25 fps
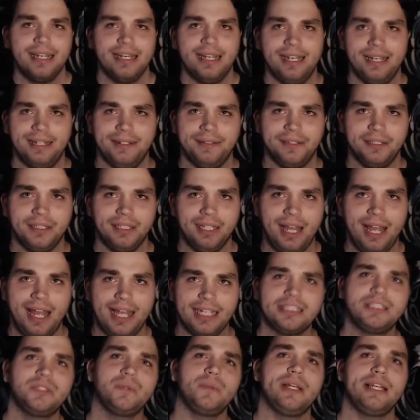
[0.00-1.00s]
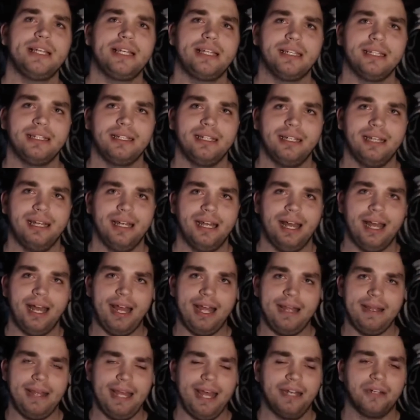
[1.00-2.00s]
And last week,
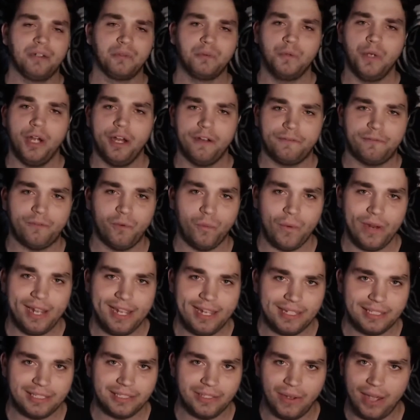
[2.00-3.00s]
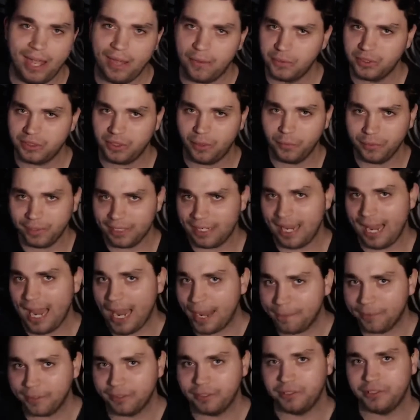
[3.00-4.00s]
I had a rough week, so I was only
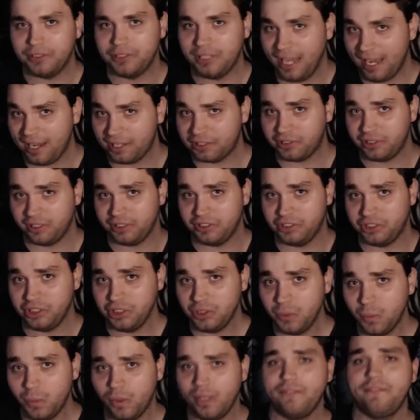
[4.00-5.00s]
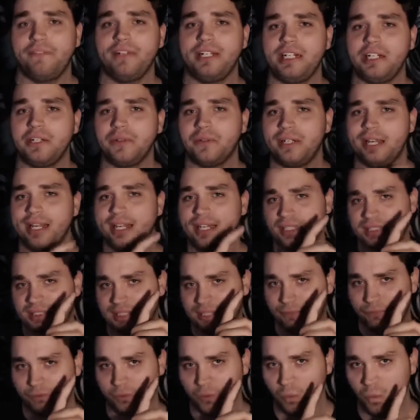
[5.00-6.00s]
able to actually do one video a day
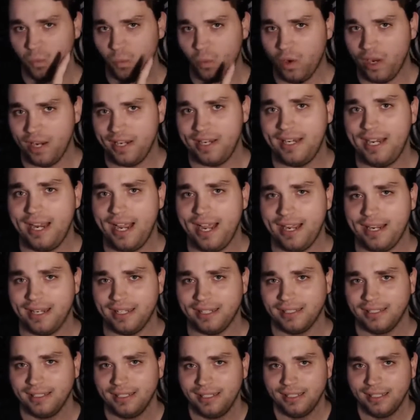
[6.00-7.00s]
except for one day.